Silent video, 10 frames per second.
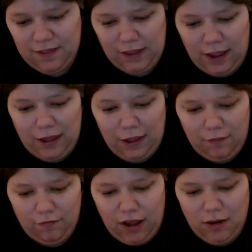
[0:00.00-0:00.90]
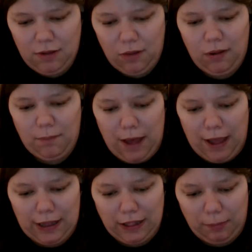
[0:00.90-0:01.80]
and I find my way
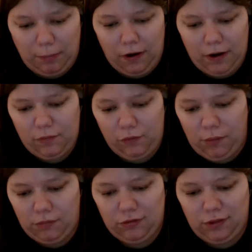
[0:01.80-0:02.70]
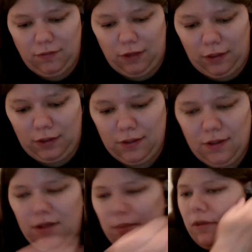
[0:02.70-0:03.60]
back at the park where I was living
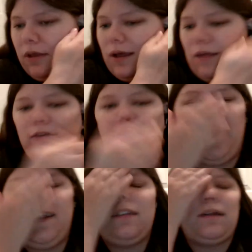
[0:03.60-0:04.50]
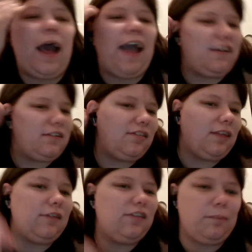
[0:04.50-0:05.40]
because I could
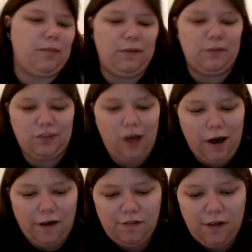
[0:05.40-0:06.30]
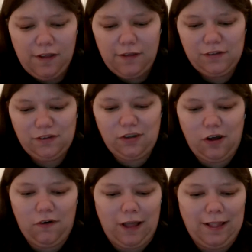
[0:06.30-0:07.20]
sense something was off,
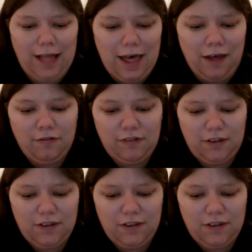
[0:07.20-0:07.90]
so I left.